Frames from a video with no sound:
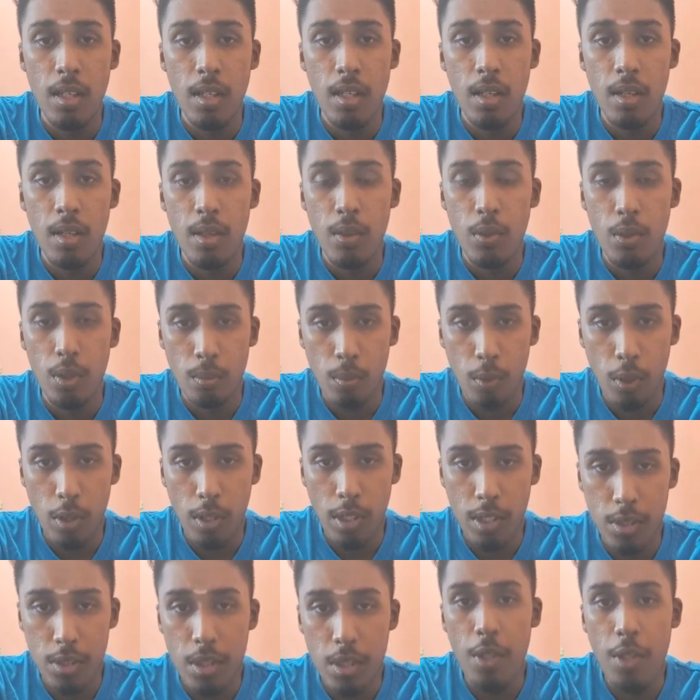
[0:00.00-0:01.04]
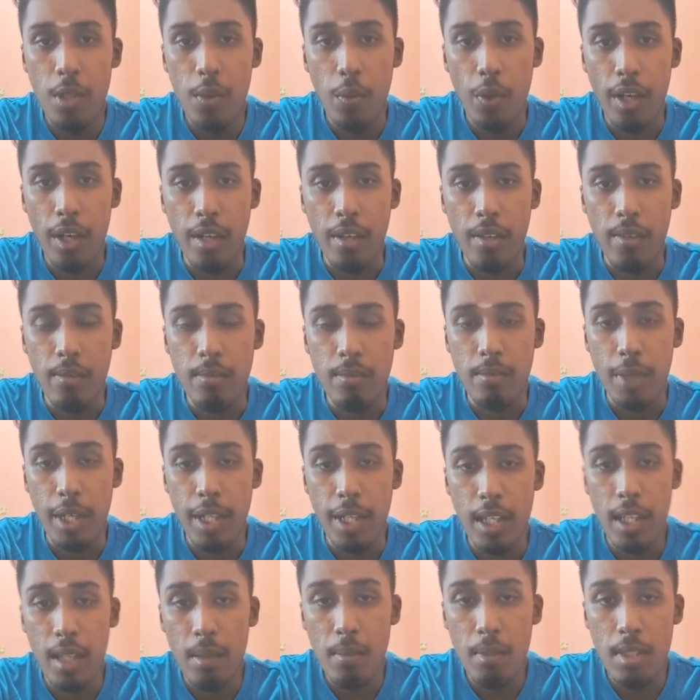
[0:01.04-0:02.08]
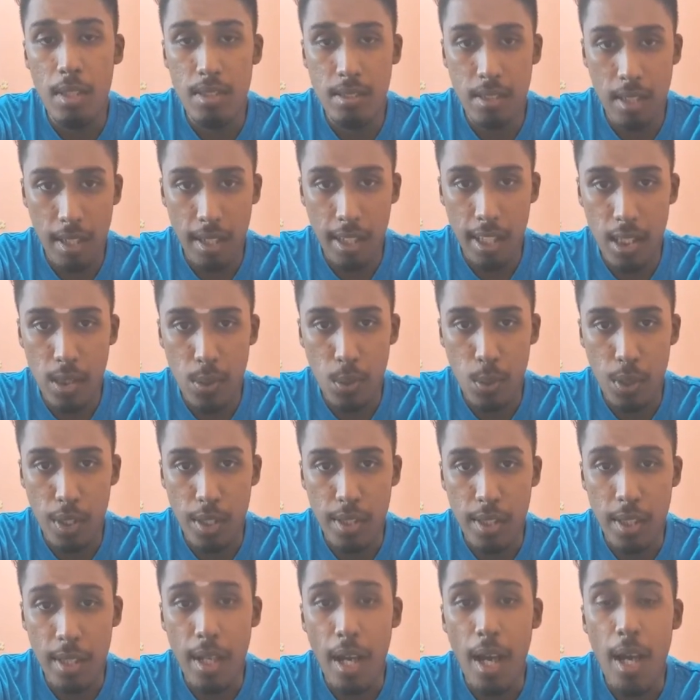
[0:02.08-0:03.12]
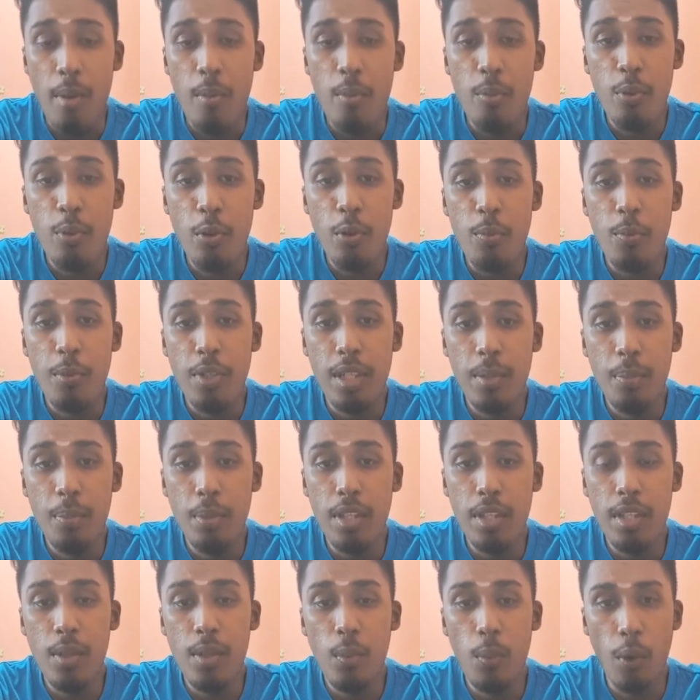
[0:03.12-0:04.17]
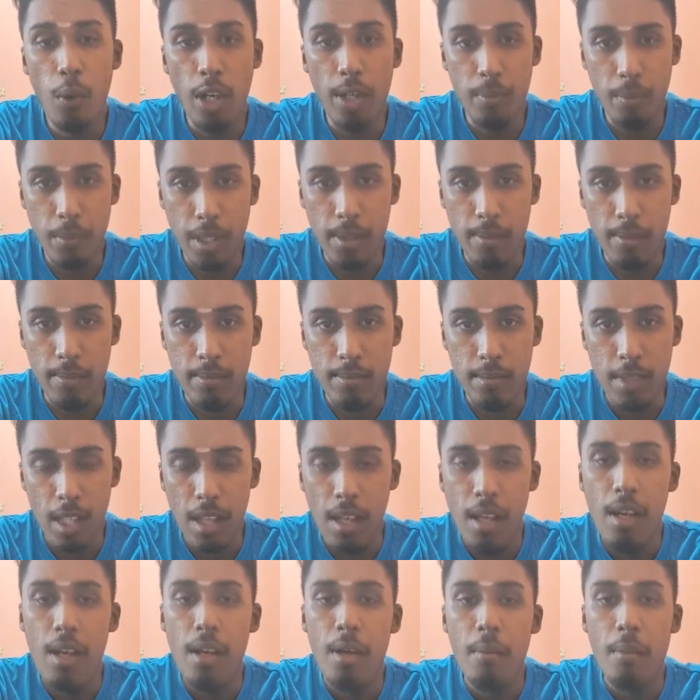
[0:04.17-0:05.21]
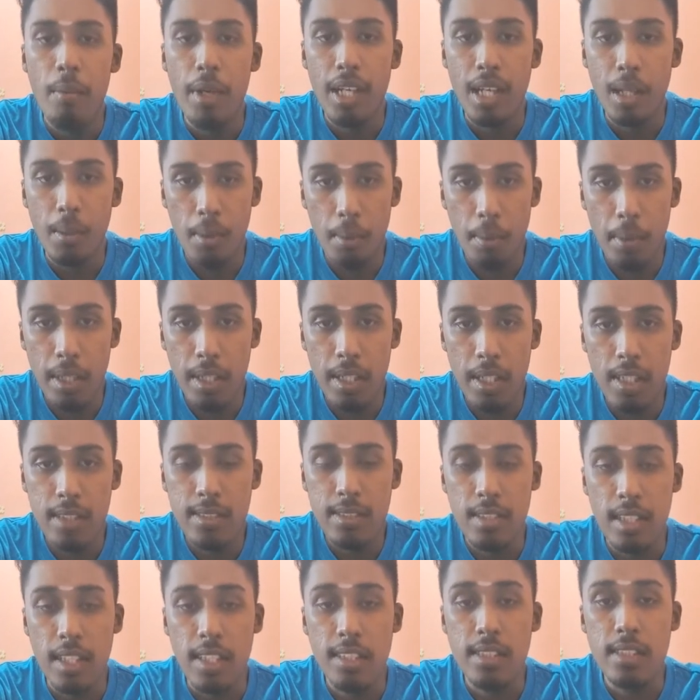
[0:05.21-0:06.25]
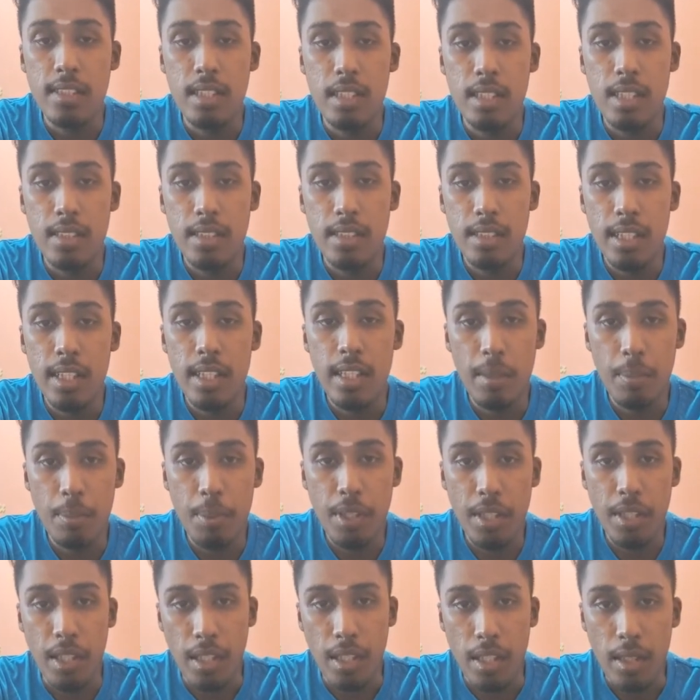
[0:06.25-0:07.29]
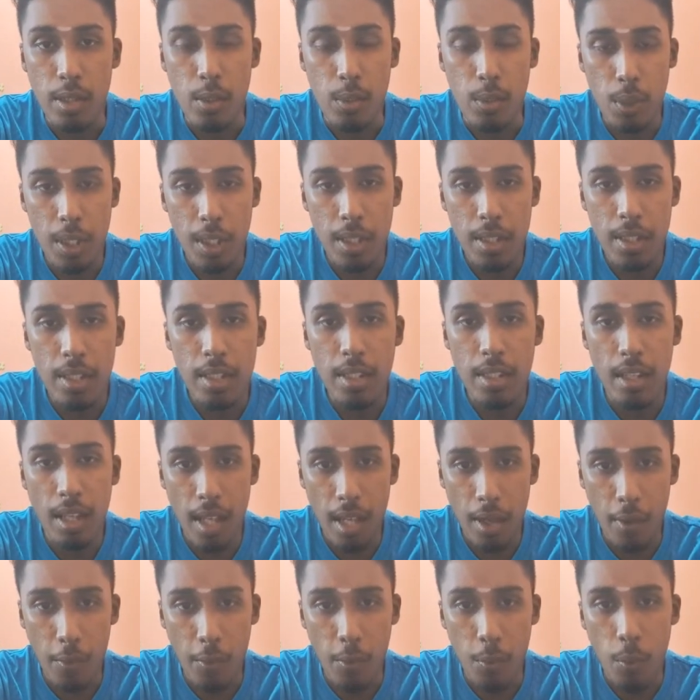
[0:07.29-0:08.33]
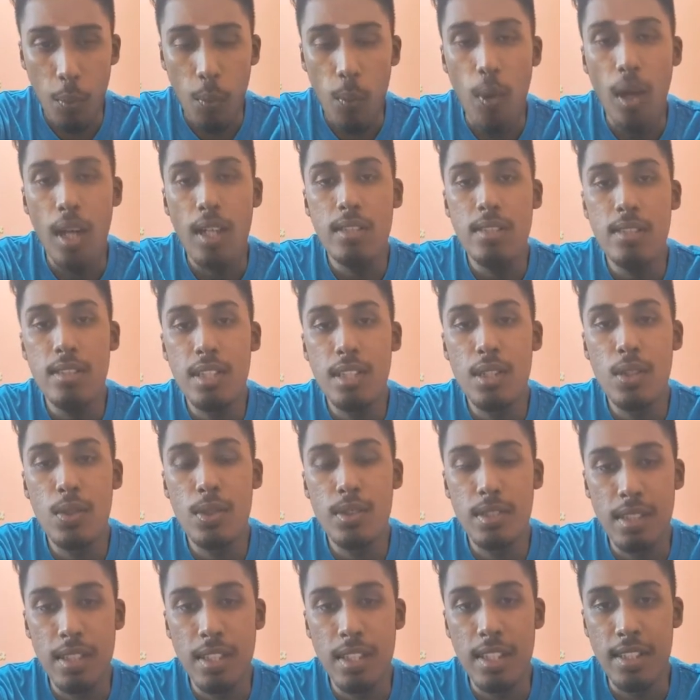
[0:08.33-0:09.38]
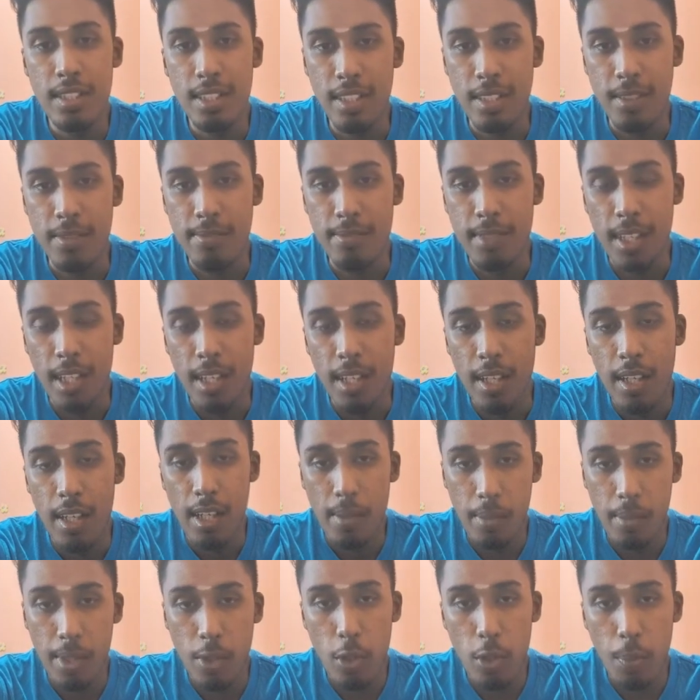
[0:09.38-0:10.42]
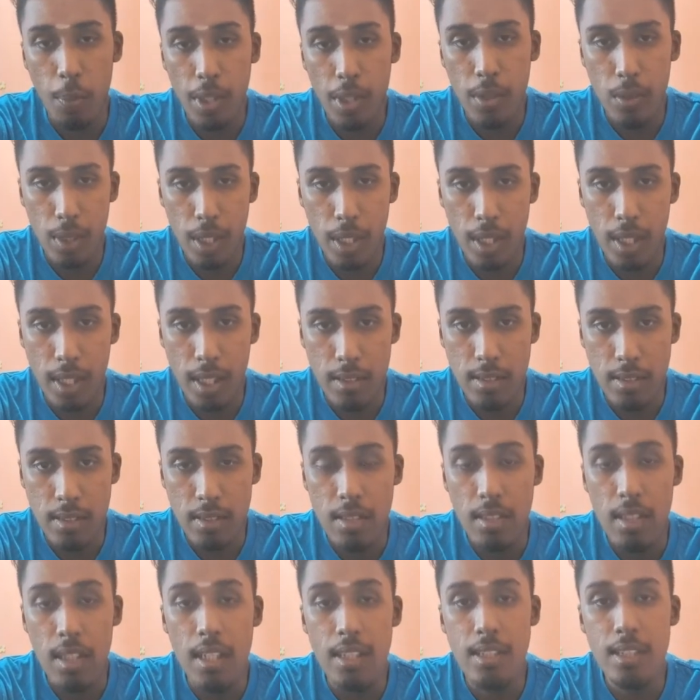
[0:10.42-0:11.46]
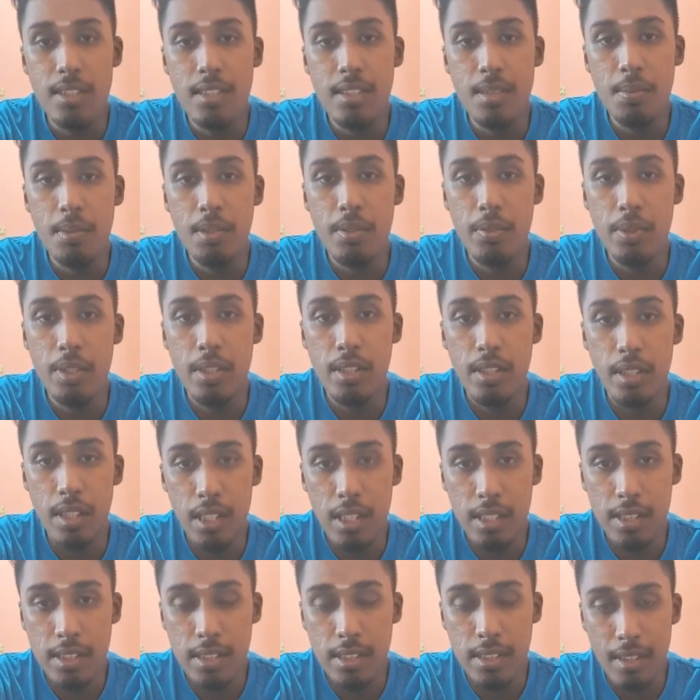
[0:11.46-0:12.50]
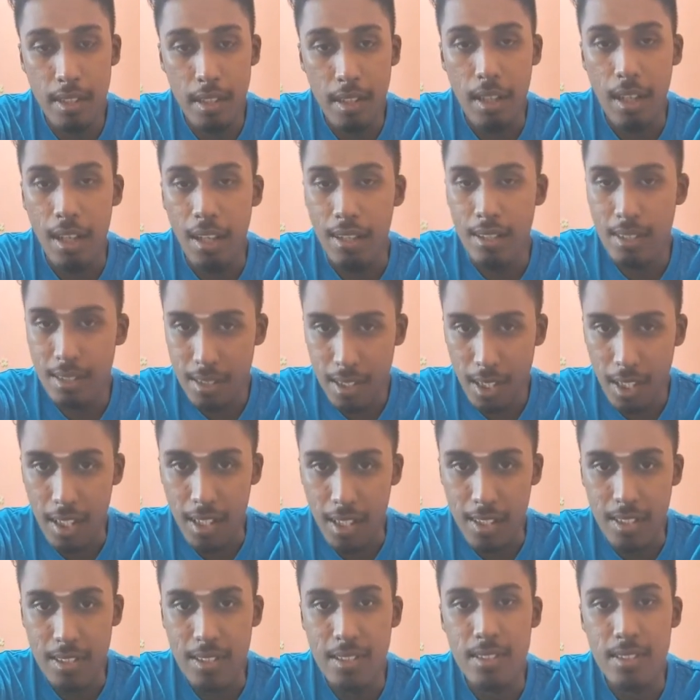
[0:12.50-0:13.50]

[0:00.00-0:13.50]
Good morning to everyone. My name is Tilageshwaran and I am from DPE 1B. My number matrix is 33 DPE 20F1033 and my topic today is relationship between religion and science.